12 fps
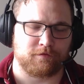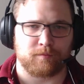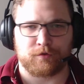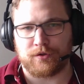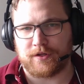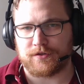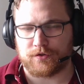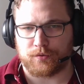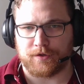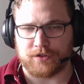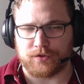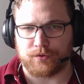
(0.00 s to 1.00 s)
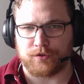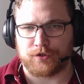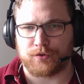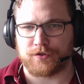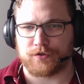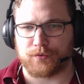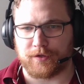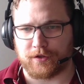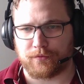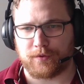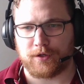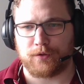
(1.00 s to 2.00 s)
From 2022 to
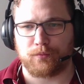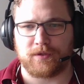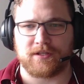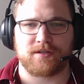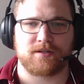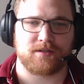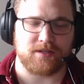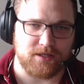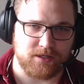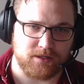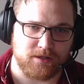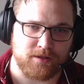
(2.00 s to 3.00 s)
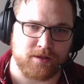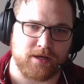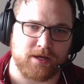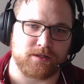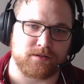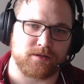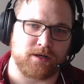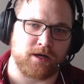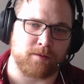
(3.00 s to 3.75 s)
2023, we see that